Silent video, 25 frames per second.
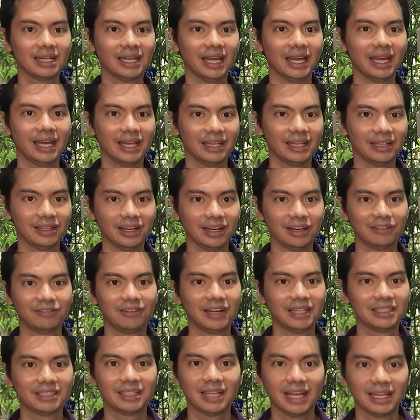and our
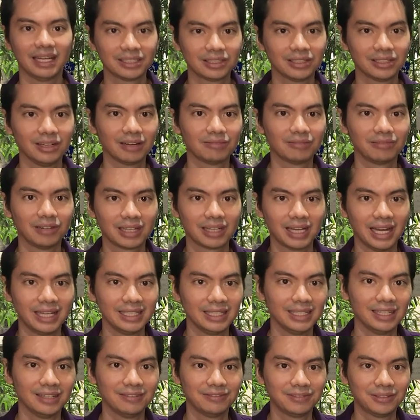friends at ASRock were kind
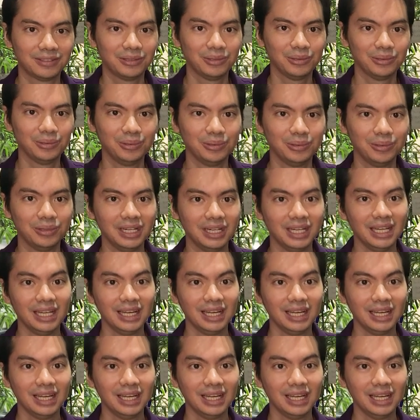enough to